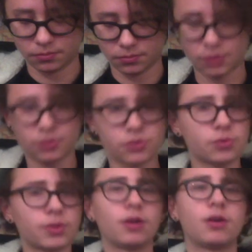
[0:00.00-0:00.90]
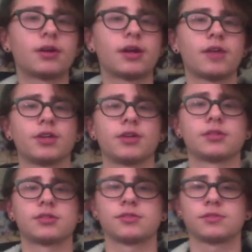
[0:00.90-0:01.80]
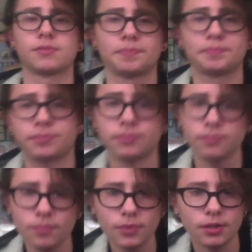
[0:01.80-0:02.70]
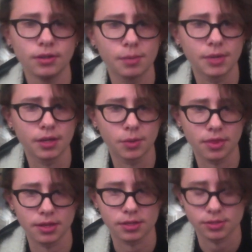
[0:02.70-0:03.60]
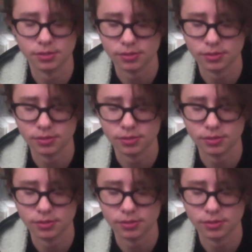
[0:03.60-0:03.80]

there's a real heart heaviness coming in with this.